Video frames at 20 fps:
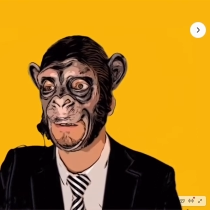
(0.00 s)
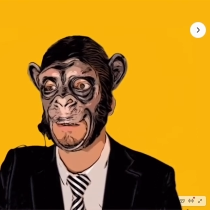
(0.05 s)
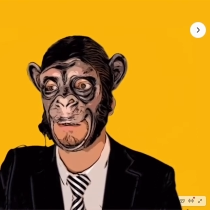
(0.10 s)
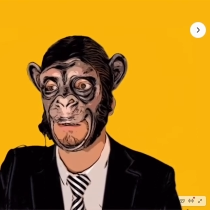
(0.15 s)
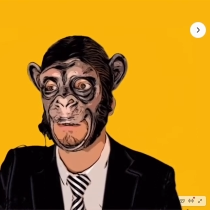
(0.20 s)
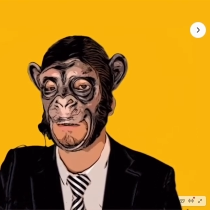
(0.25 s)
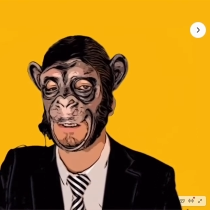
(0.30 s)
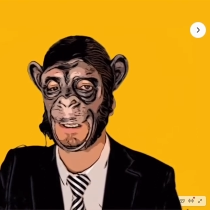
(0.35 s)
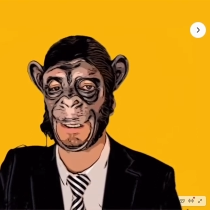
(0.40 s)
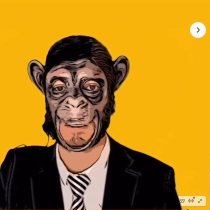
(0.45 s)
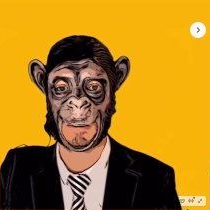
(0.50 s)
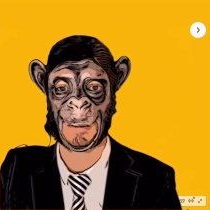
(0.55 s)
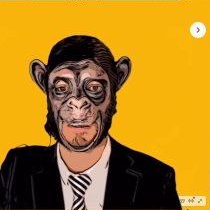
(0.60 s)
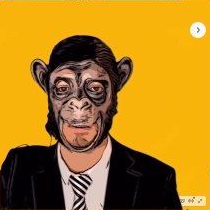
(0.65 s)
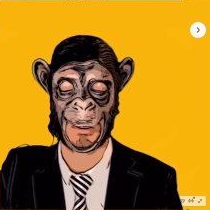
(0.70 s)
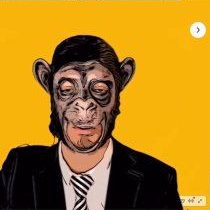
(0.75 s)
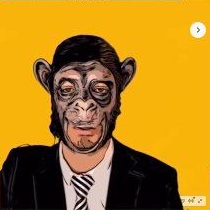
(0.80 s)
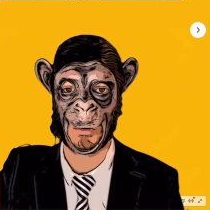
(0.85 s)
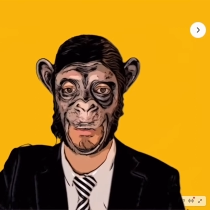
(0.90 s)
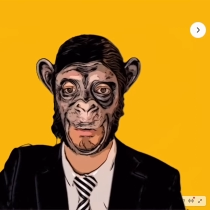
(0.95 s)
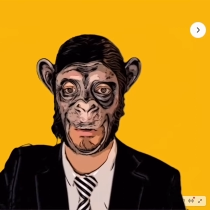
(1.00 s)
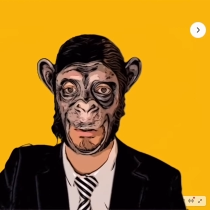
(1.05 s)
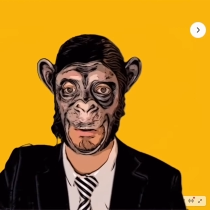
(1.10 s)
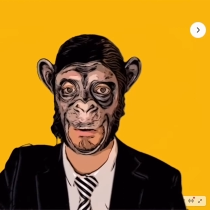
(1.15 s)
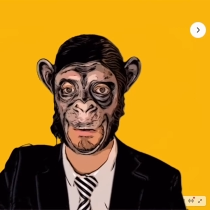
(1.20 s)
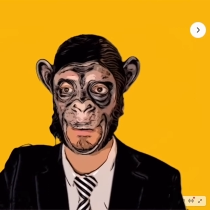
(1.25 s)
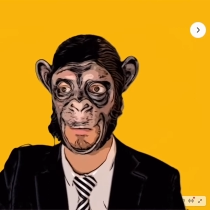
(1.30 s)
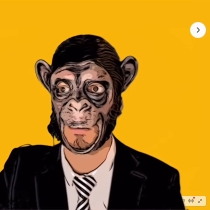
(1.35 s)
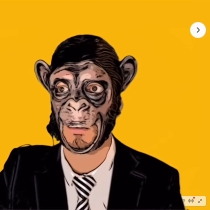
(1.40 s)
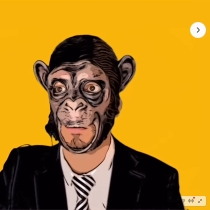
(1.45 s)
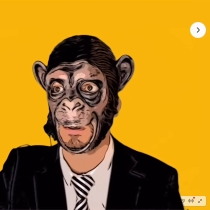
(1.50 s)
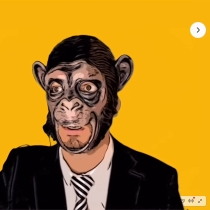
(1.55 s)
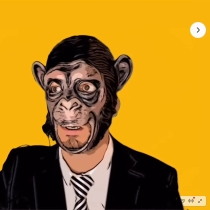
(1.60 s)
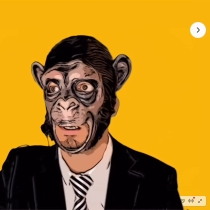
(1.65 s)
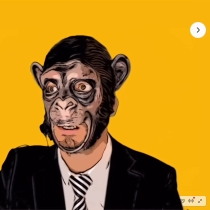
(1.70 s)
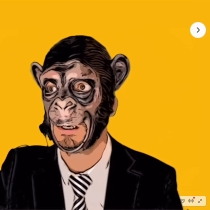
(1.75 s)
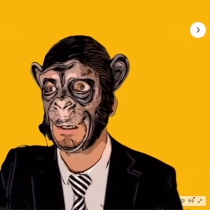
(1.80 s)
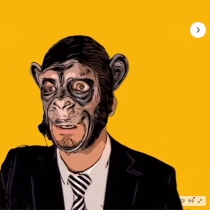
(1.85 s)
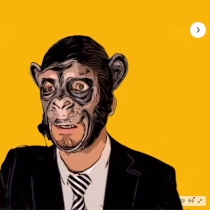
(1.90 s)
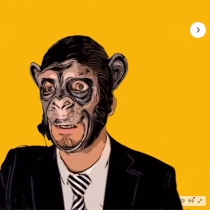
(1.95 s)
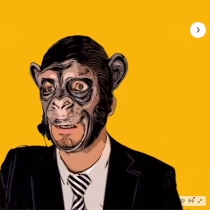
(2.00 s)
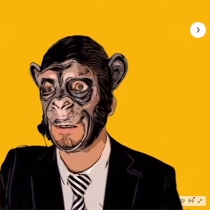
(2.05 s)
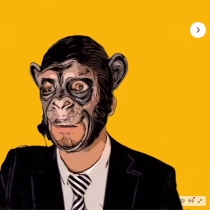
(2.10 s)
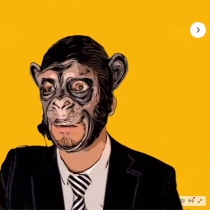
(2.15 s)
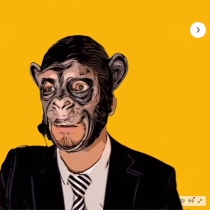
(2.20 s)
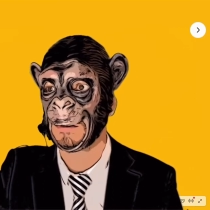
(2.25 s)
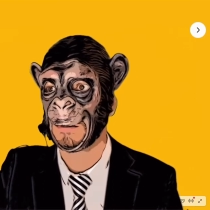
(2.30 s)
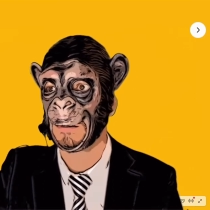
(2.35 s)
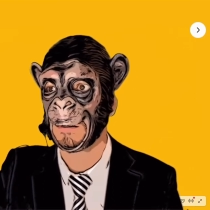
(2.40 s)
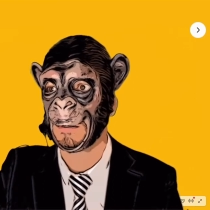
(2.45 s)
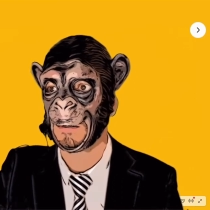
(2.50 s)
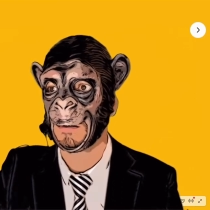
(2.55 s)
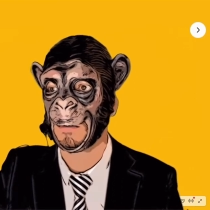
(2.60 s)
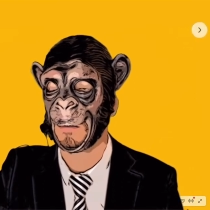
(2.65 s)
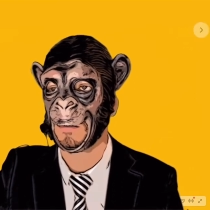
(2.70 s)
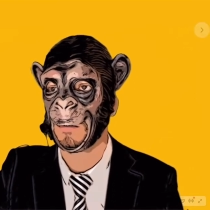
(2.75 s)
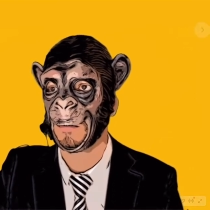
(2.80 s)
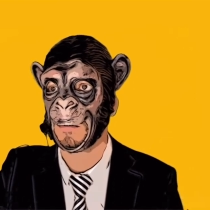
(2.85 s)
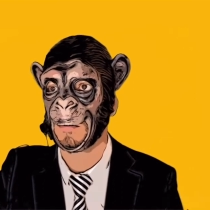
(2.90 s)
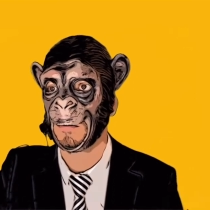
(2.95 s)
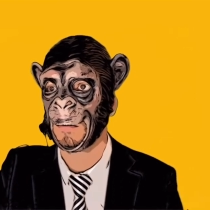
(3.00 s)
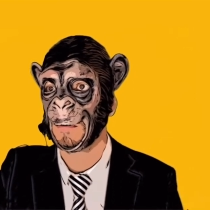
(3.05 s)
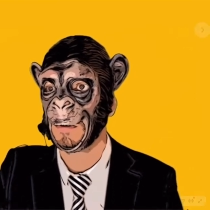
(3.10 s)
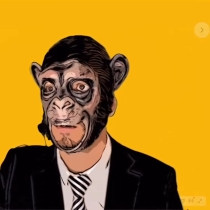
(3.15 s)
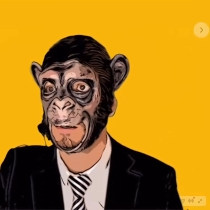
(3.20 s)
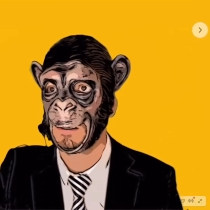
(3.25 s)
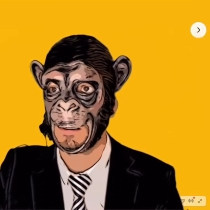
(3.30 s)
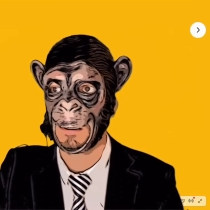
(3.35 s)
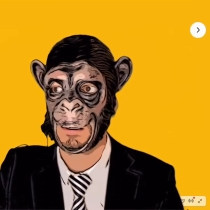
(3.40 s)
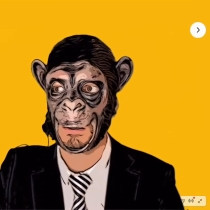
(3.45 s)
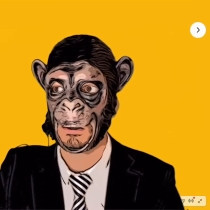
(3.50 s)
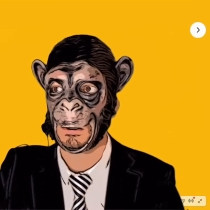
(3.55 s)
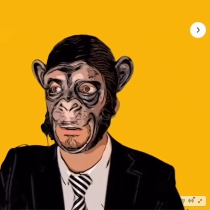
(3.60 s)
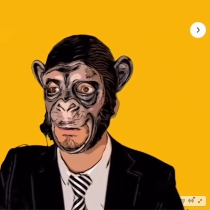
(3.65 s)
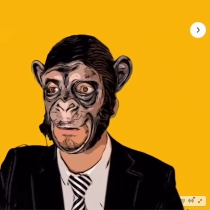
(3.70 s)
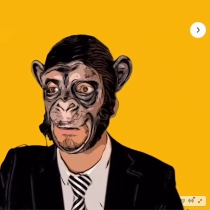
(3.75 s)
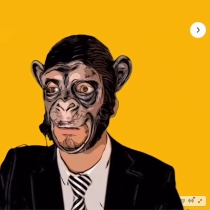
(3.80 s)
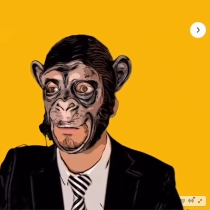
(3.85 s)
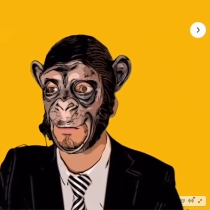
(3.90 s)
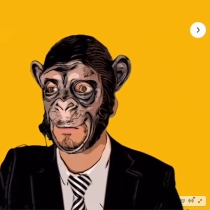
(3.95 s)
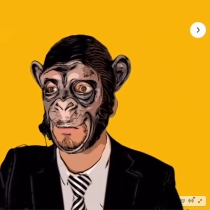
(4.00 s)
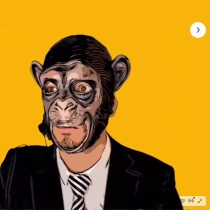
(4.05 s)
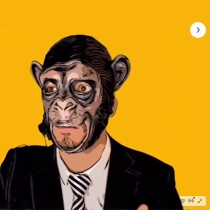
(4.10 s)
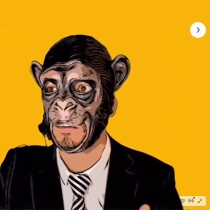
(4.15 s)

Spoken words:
That's huge. So as in addition to